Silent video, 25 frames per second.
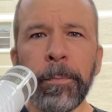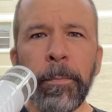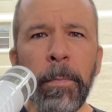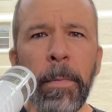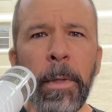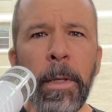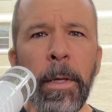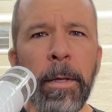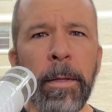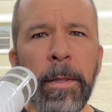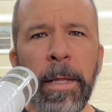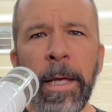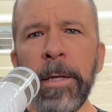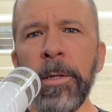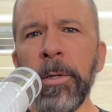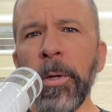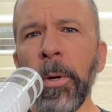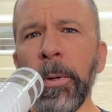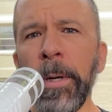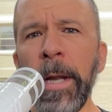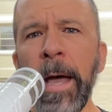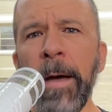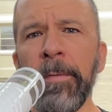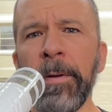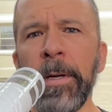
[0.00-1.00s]
they
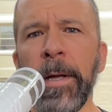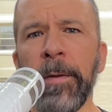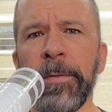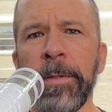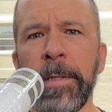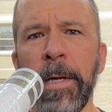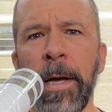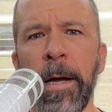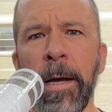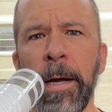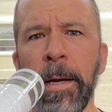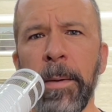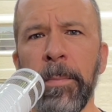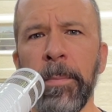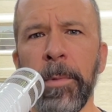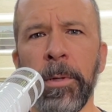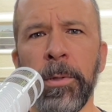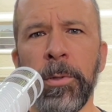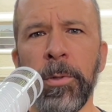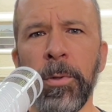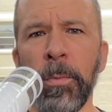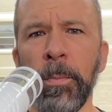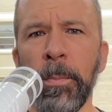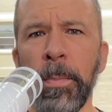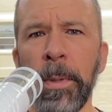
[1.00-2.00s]
don't have enough time, they're
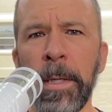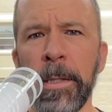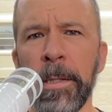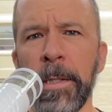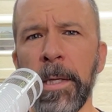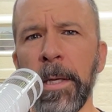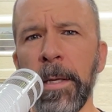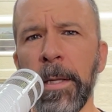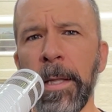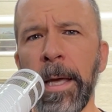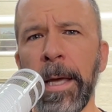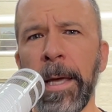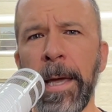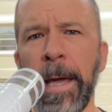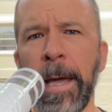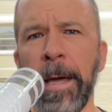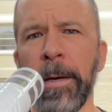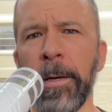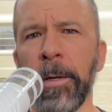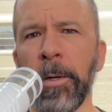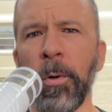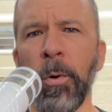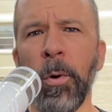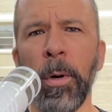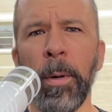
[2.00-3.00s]
too busy, they
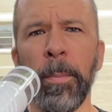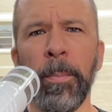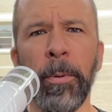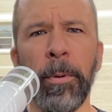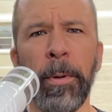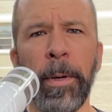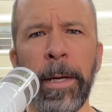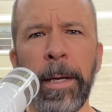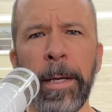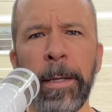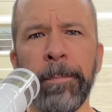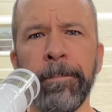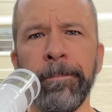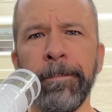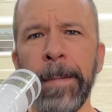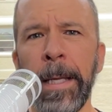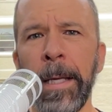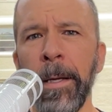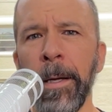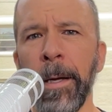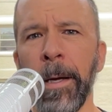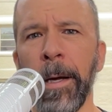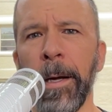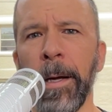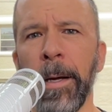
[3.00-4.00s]
can't incorporate
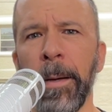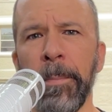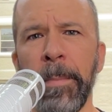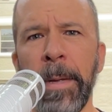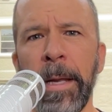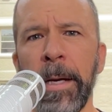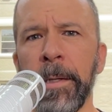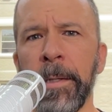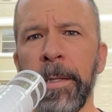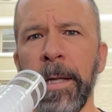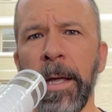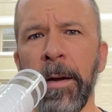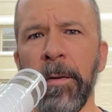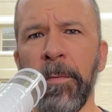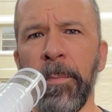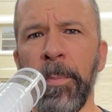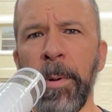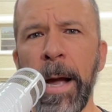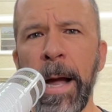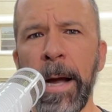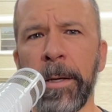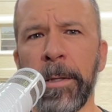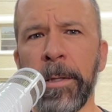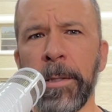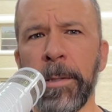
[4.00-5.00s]
meditative
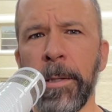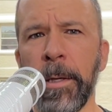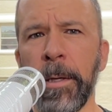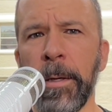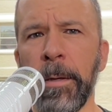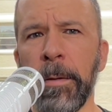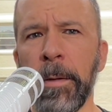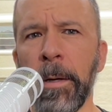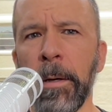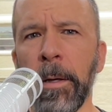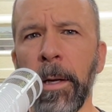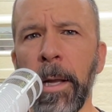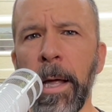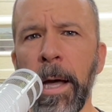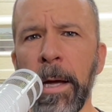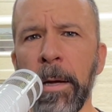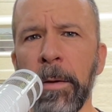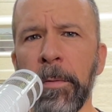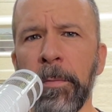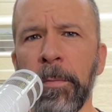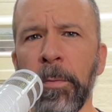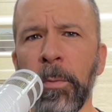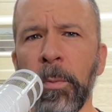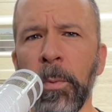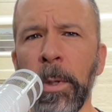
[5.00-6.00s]
practice into their
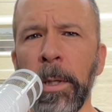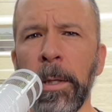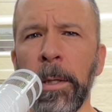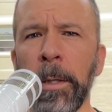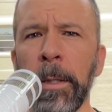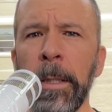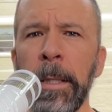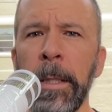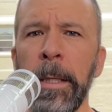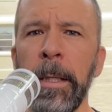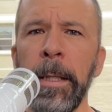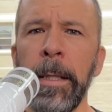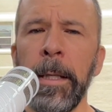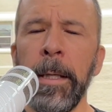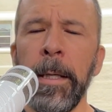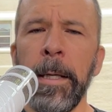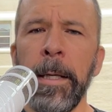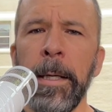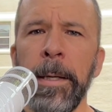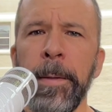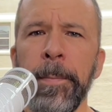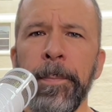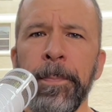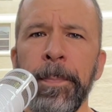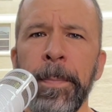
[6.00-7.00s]
life. Well,
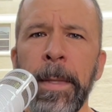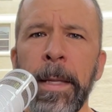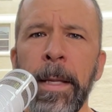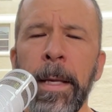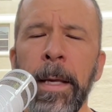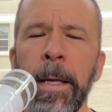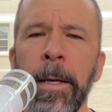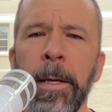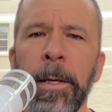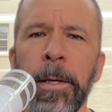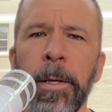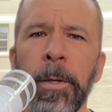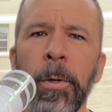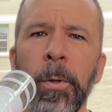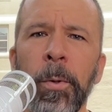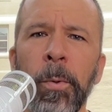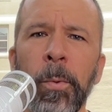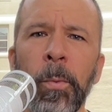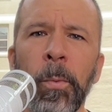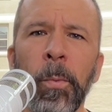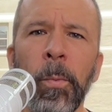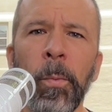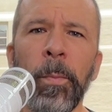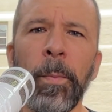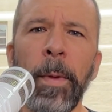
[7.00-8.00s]
you know,
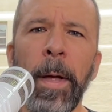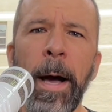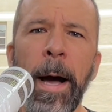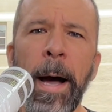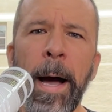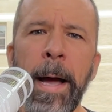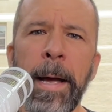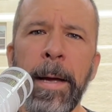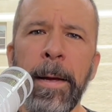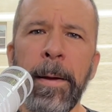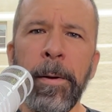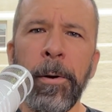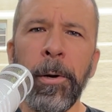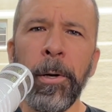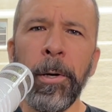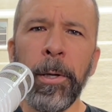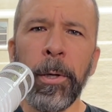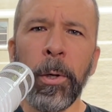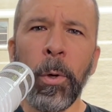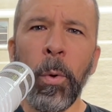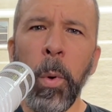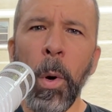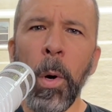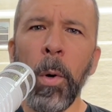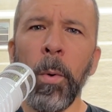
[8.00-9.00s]
I heard a
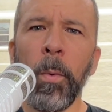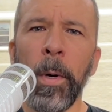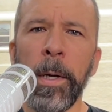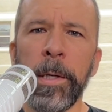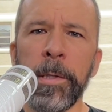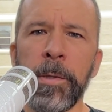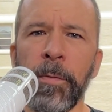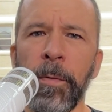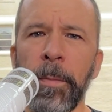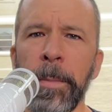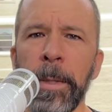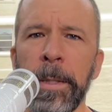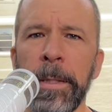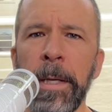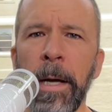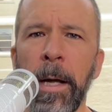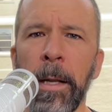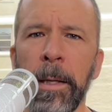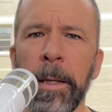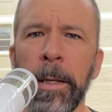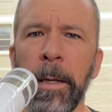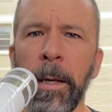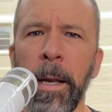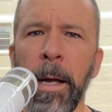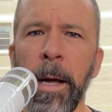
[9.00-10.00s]
quote once from the
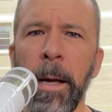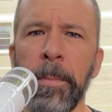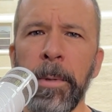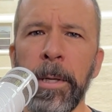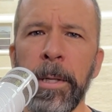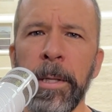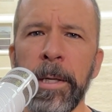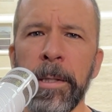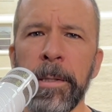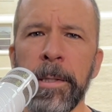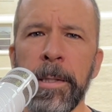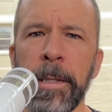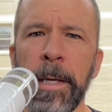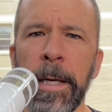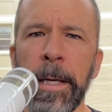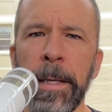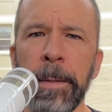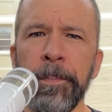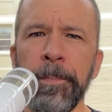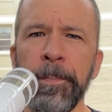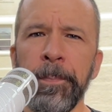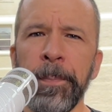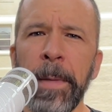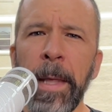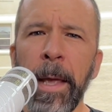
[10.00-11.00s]
Dalai Lama that
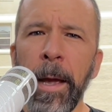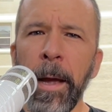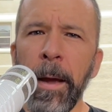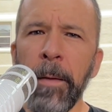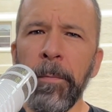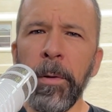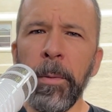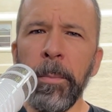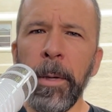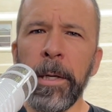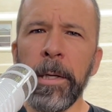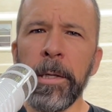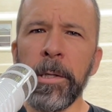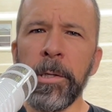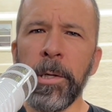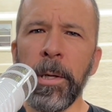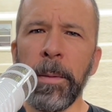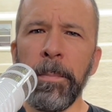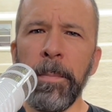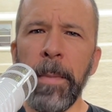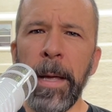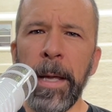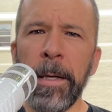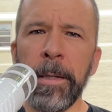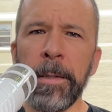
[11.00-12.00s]
said, everybody
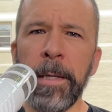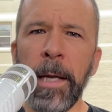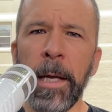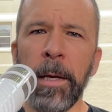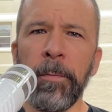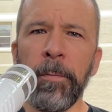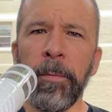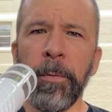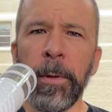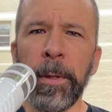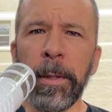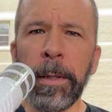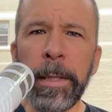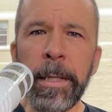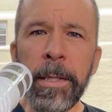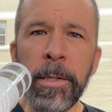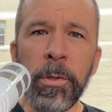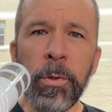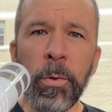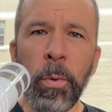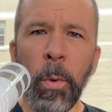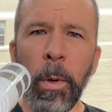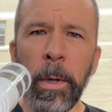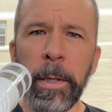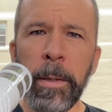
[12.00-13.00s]
should meditate for at
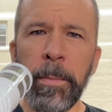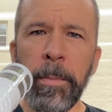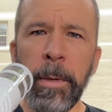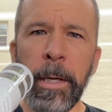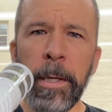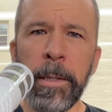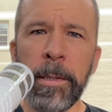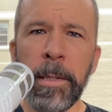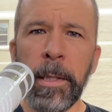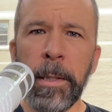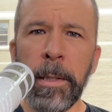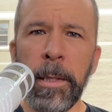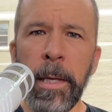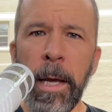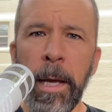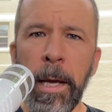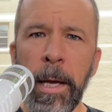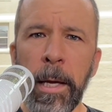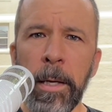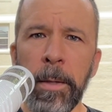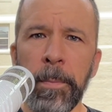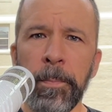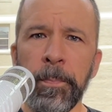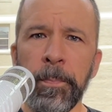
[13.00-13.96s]
least 20 minutes a day.